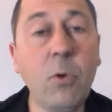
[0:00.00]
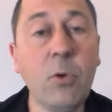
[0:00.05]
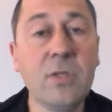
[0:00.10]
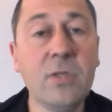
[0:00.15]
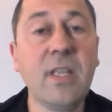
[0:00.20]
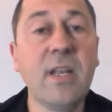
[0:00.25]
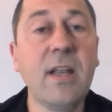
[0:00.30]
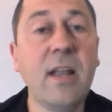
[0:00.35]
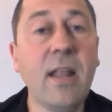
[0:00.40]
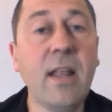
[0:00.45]

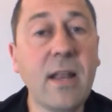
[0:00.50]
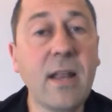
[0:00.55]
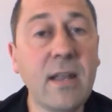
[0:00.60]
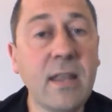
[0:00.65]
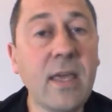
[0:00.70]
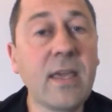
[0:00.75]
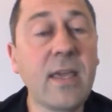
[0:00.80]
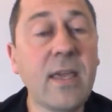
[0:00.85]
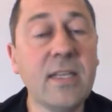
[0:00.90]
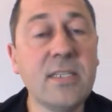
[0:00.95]
walked in and out of
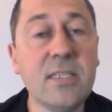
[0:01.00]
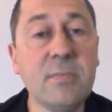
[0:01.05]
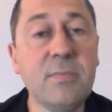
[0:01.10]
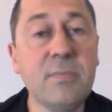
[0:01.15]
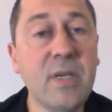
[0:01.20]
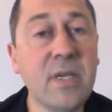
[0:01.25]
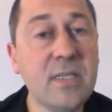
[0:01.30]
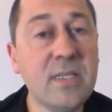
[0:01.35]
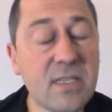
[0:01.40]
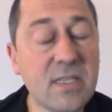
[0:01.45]
that catching
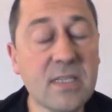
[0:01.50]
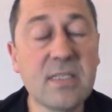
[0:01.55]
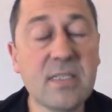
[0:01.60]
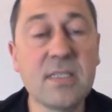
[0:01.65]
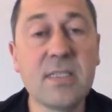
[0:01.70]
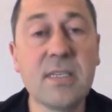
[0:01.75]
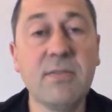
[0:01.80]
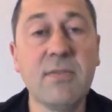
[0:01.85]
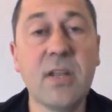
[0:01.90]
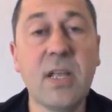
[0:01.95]
pen 600,000
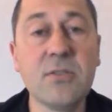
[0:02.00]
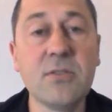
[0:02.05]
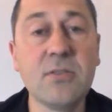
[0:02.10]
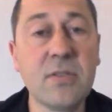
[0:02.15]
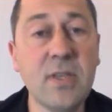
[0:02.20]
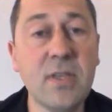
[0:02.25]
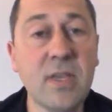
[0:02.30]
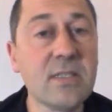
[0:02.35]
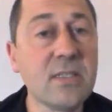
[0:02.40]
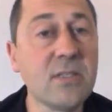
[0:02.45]
or
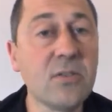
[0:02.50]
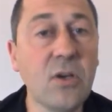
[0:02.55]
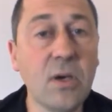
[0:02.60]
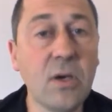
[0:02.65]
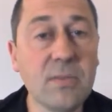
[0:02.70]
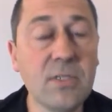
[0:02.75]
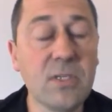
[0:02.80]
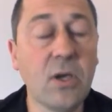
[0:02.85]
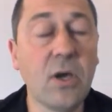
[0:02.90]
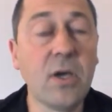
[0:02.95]
700,000
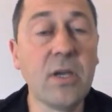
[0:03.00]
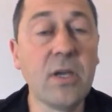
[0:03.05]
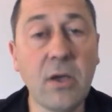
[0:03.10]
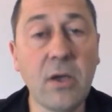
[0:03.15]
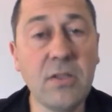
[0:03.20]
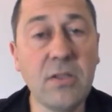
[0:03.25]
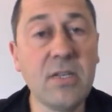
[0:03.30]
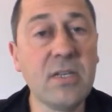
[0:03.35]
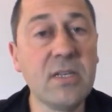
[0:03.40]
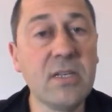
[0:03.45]
times. I
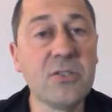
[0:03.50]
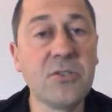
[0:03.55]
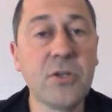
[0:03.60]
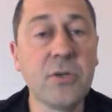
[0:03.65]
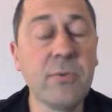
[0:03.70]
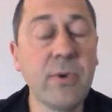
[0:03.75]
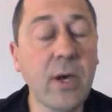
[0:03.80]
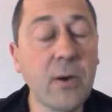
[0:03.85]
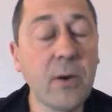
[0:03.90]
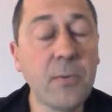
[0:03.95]
know the
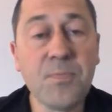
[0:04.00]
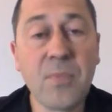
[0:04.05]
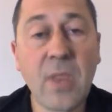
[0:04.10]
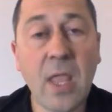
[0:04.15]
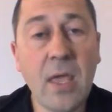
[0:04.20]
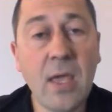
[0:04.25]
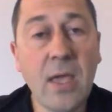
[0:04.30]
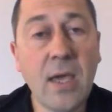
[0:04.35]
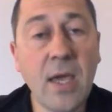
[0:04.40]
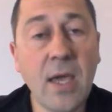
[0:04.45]
industry well.
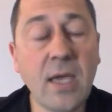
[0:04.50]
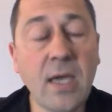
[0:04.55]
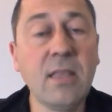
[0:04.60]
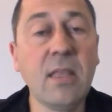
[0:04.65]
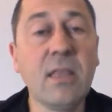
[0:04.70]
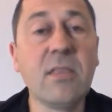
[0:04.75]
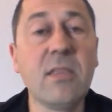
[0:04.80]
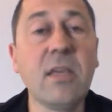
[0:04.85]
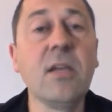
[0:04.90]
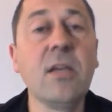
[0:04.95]

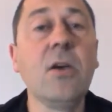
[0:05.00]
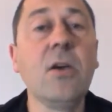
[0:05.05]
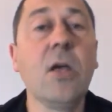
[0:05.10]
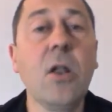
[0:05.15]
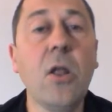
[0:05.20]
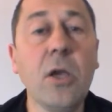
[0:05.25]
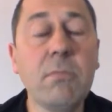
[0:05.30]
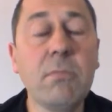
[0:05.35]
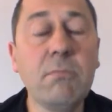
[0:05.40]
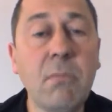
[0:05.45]
And the thing I
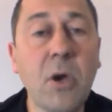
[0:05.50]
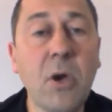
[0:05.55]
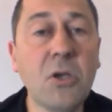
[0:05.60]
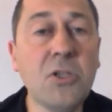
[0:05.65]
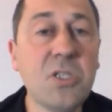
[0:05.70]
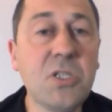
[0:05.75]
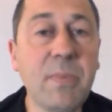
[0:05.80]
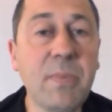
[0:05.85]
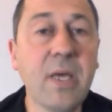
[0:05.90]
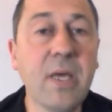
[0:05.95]
like
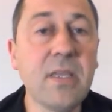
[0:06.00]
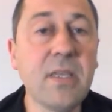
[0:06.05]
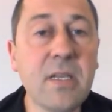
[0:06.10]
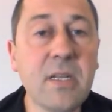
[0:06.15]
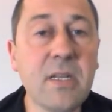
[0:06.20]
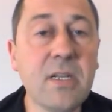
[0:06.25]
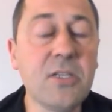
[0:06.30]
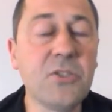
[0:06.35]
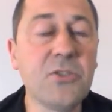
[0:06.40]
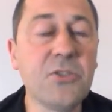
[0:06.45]
most about the
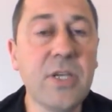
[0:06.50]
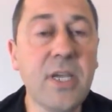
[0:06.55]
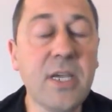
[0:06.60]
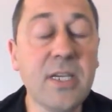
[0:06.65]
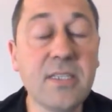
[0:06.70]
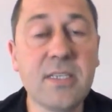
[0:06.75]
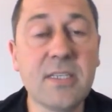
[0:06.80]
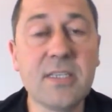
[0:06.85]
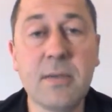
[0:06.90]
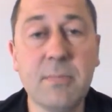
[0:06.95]
industry
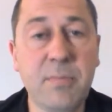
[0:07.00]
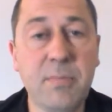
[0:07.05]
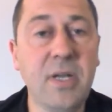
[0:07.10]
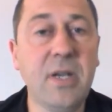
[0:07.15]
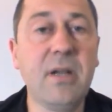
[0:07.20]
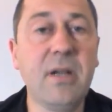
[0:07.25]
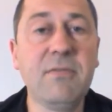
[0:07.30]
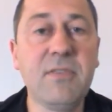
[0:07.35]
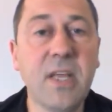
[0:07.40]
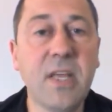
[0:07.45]
is its
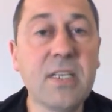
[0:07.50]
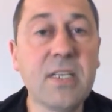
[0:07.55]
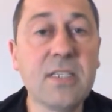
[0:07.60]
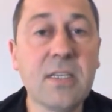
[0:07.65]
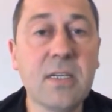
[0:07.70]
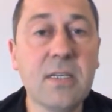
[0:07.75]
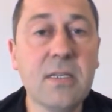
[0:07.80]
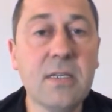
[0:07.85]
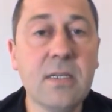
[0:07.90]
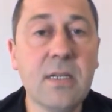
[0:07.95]
competitive
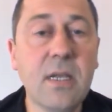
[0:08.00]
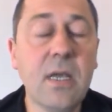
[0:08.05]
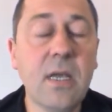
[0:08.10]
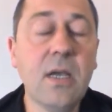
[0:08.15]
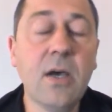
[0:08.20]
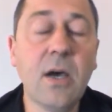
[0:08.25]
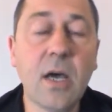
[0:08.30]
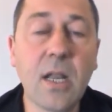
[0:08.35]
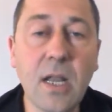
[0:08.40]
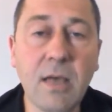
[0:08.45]
nature.
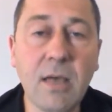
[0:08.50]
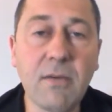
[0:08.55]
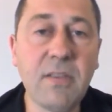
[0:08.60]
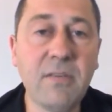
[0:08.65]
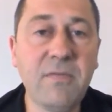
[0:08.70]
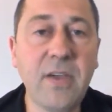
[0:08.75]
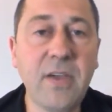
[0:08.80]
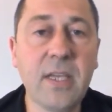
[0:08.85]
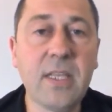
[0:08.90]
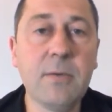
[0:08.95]
I love
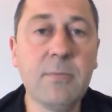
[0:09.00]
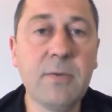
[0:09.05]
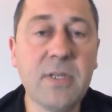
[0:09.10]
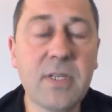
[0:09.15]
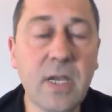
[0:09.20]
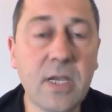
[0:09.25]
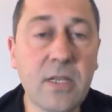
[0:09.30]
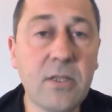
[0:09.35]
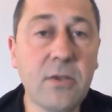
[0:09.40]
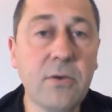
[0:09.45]
the fact that we
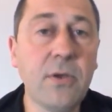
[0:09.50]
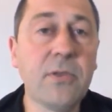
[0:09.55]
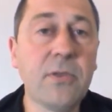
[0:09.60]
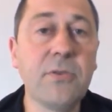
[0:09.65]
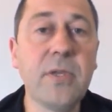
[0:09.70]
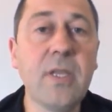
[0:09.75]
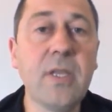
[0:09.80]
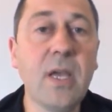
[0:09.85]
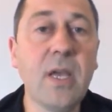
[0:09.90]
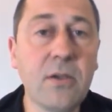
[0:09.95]
take 2 or
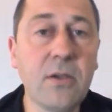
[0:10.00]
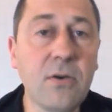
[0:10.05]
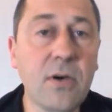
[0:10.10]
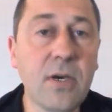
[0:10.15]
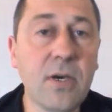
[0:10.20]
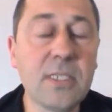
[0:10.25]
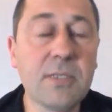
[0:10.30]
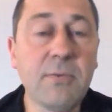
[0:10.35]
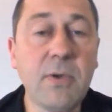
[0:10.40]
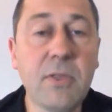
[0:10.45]
3 young
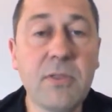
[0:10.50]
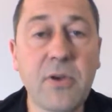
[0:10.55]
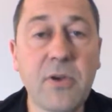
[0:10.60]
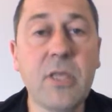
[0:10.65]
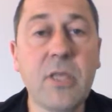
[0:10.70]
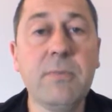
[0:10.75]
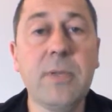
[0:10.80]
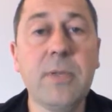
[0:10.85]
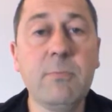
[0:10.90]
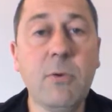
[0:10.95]
guys and we
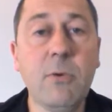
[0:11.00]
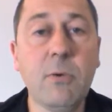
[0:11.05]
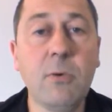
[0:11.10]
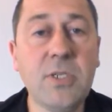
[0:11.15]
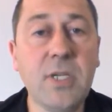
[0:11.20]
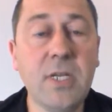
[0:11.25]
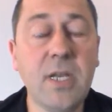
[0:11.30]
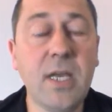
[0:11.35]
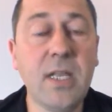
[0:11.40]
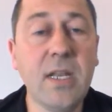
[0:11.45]
throw them in a wool
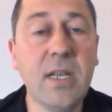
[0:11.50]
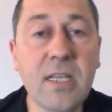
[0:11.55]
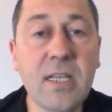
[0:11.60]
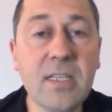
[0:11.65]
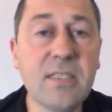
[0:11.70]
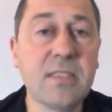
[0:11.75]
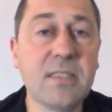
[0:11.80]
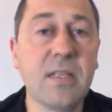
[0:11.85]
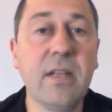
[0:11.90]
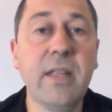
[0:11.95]
shed and
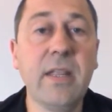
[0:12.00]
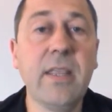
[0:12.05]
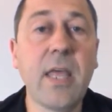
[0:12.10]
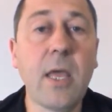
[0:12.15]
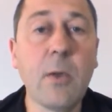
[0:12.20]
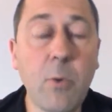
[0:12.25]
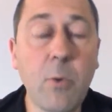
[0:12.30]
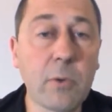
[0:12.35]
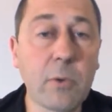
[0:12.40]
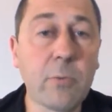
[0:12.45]
instantly
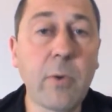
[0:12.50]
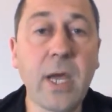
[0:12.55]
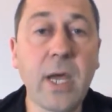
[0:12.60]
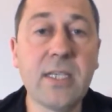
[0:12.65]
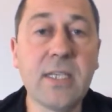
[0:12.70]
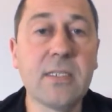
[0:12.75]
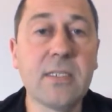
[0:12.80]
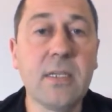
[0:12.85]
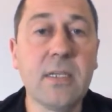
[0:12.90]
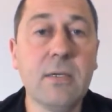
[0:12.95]
they want to
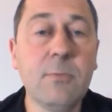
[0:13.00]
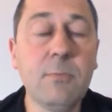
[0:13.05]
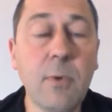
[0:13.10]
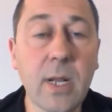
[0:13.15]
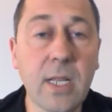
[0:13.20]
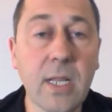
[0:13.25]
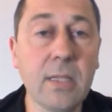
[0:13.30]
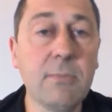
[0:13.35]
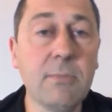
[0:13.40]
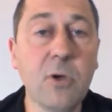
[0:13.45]
race.
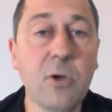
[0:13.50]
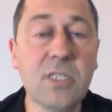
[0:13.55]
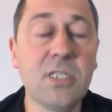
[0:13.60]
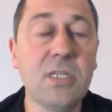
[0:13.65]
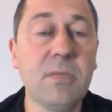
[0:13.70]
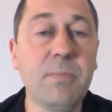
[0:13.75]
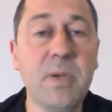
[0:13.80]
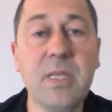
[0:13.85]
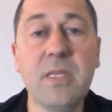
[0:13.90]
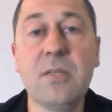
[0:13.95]
One of them wants
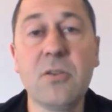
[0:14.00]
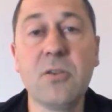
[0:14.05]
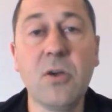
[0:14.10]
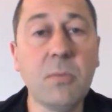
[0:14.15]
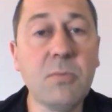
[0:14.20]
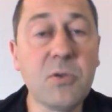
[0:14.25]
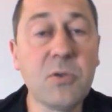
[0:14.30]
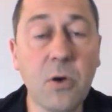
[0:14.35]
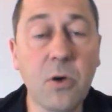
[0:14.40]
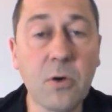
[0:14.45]
to be the
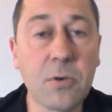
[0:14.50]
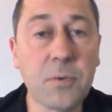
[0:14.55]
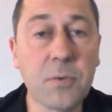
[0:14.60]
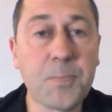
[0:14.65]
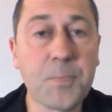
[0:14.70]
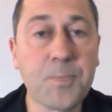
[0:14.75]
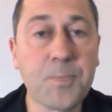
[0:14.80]
top dog.